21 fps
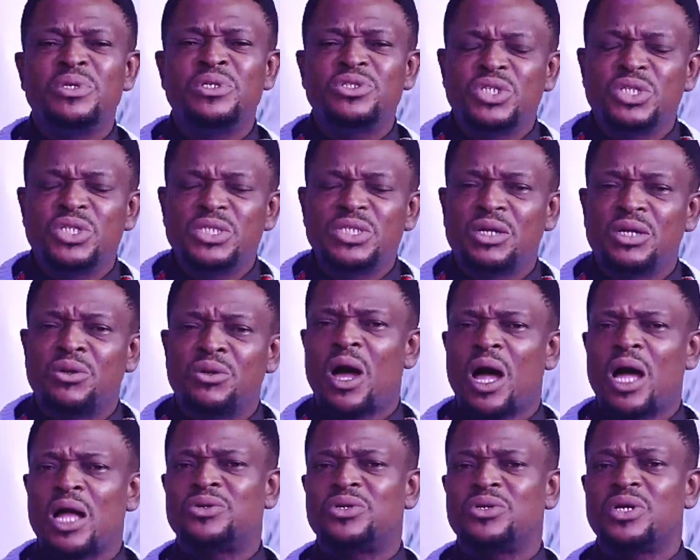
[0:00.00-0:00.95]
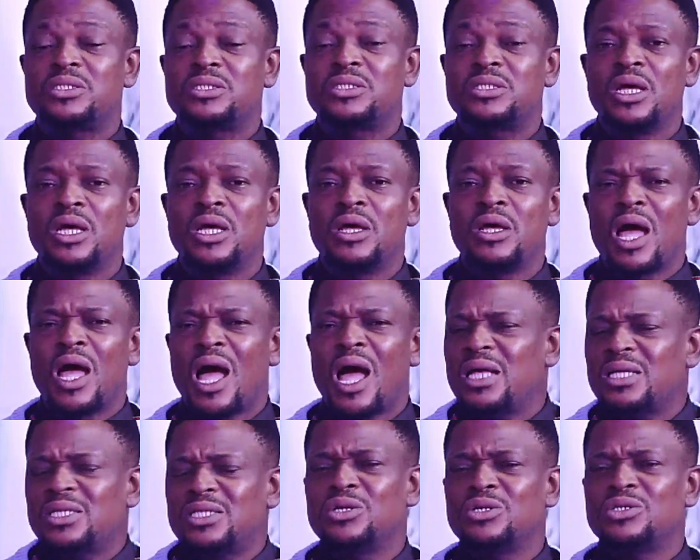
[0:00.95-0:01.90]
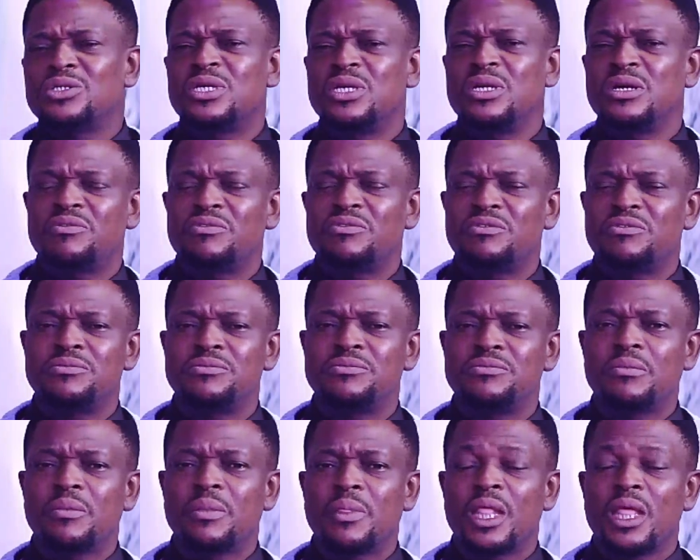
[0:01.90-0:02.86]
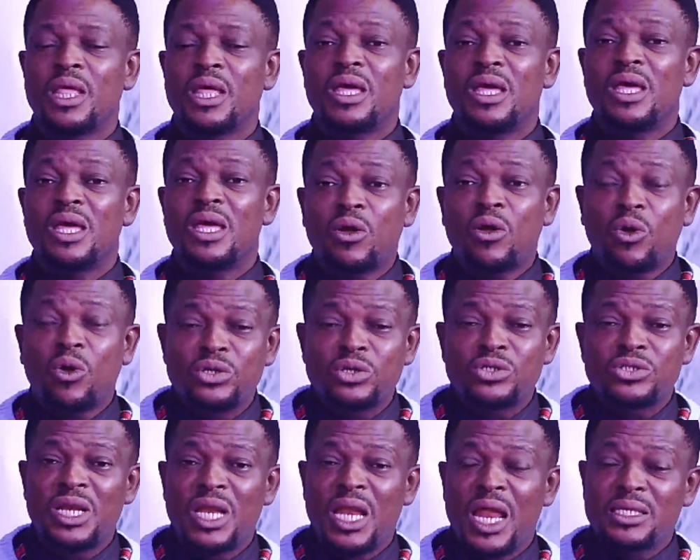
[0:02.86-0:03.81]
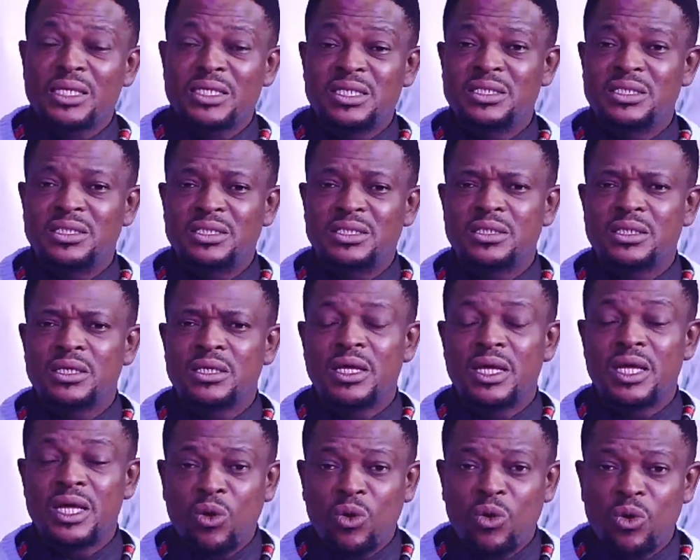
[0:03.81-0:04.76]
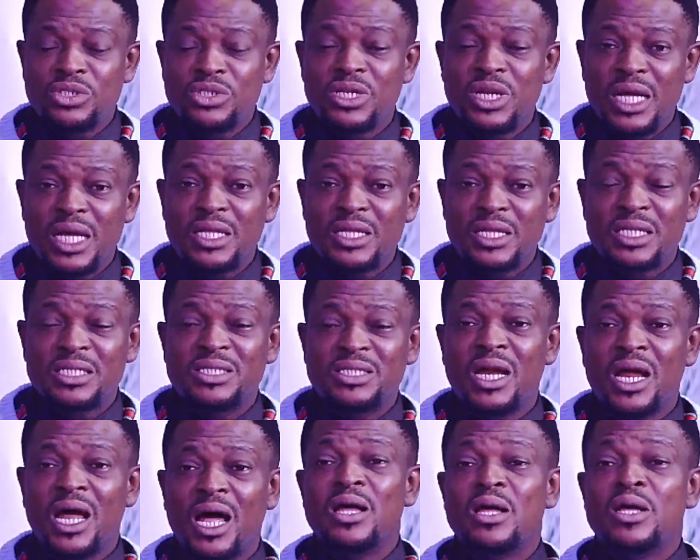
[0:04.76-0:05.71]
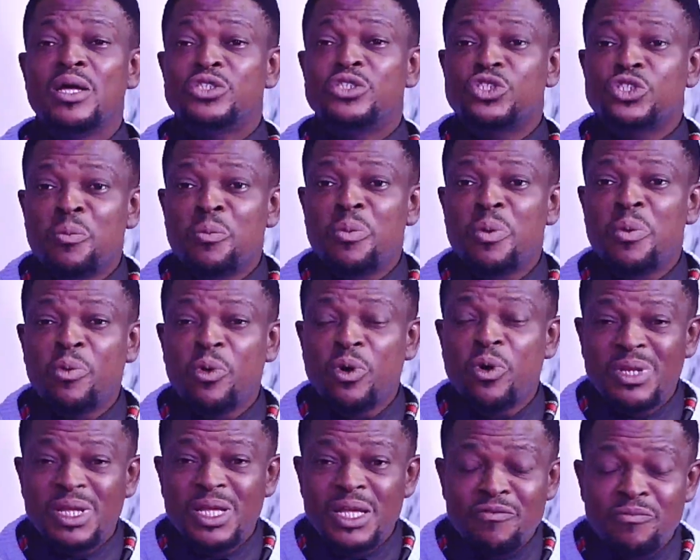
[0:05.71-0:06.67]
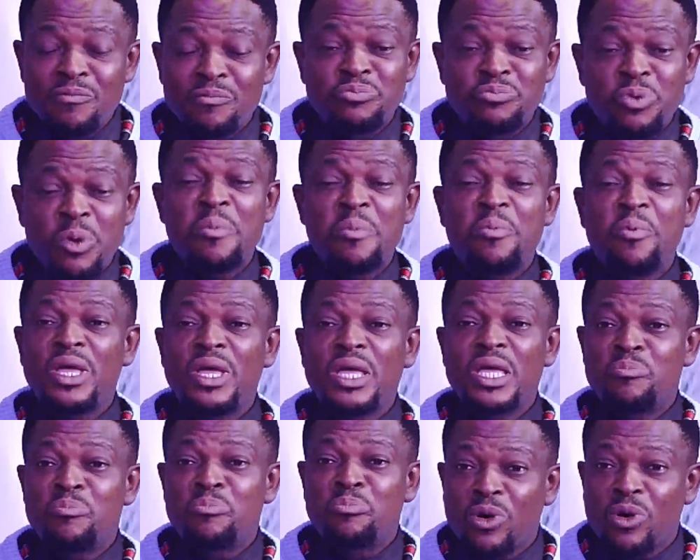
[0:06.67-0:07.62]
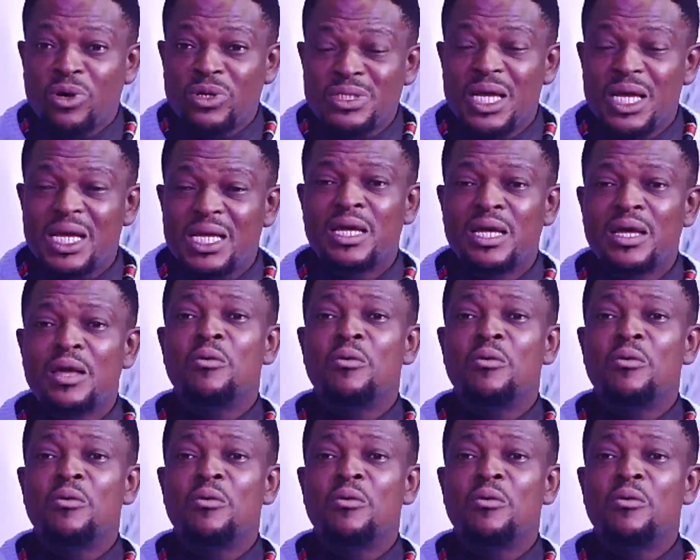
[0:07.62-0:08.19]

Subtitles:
treated or addressed. Ask yourself, a country like this, a country like Nigeria, some people imported